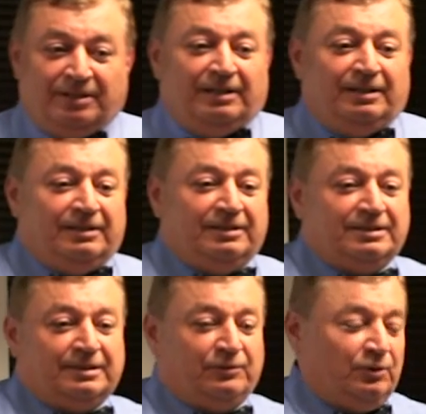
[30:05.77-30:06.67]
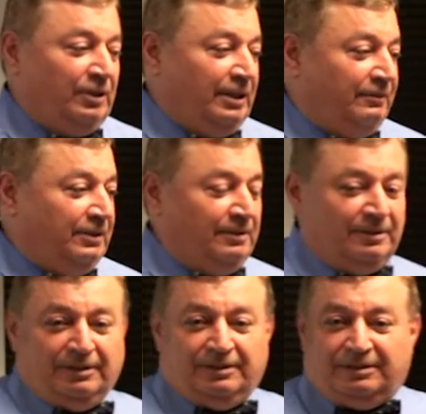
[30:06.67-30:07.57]
This is, you have a
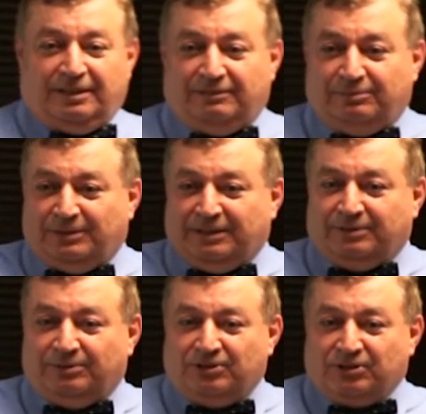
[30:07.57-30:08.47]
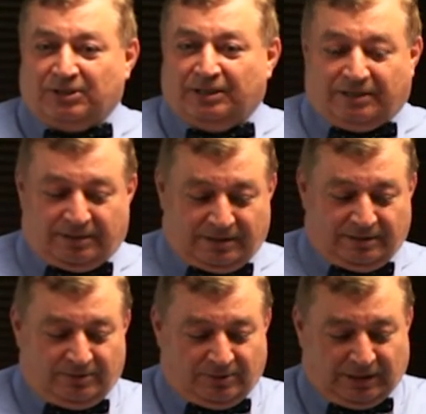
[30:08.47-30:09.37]
loved one who is sick,
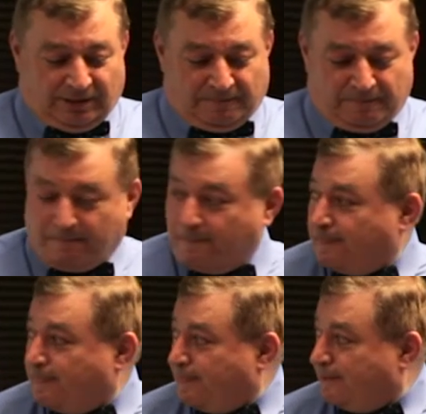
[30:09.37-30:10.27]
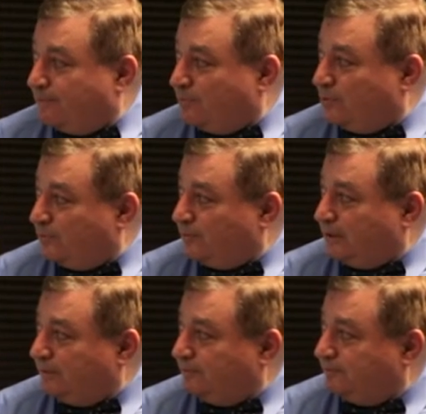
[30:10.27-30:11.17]
and you can move
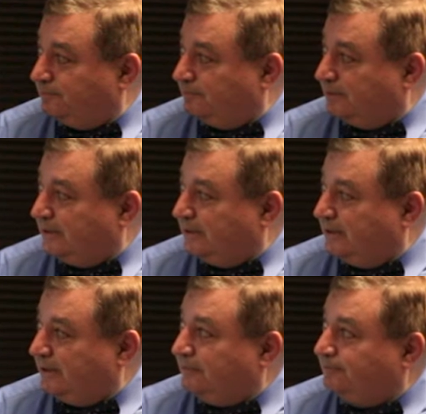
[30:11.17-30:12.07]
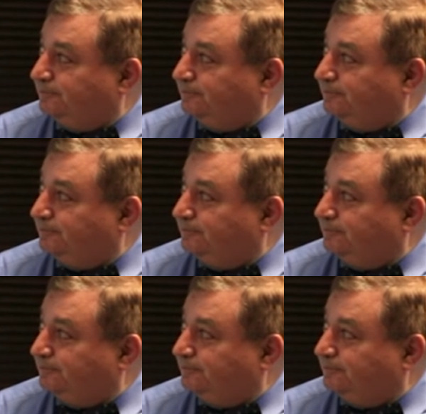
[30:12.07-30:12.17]
him right there.